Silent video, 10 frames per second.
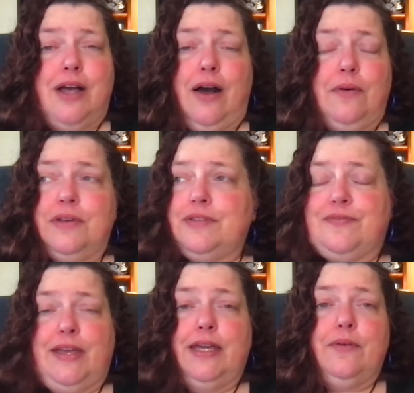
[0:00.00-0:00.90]
always
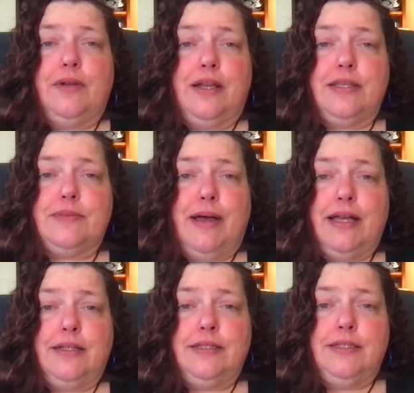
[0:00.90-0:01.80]
fake when I
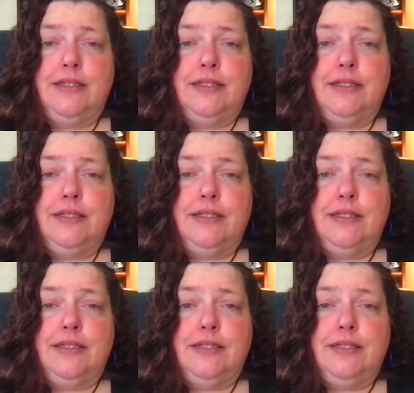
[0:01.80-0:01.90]
smiled.